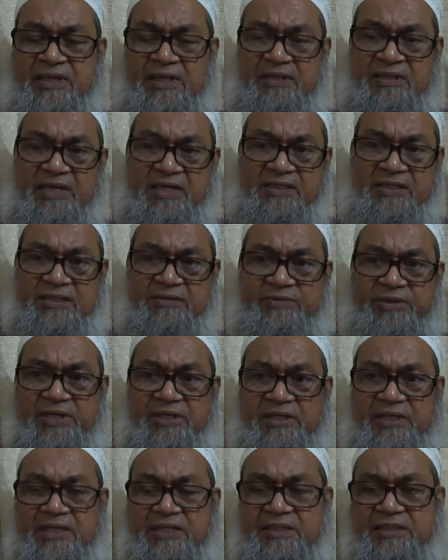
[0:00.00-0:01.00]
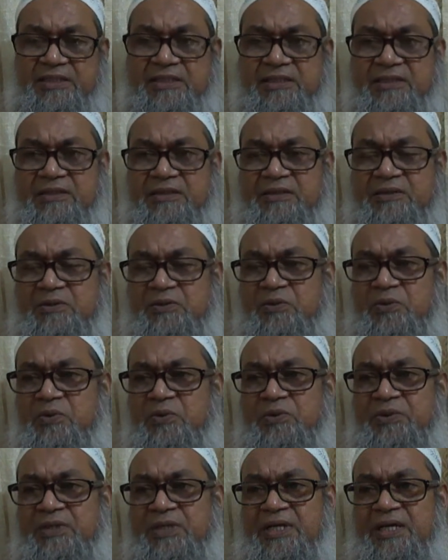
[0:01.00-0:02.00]
thus it maintains the
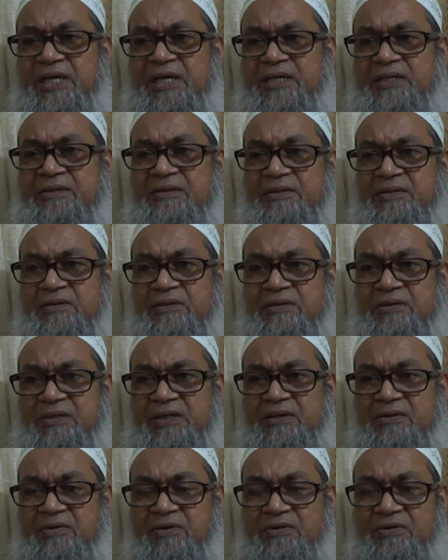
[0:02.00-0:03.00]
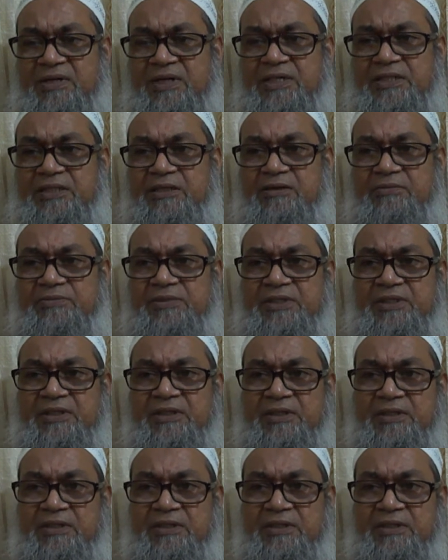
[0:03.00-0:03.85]
tone and contraction of the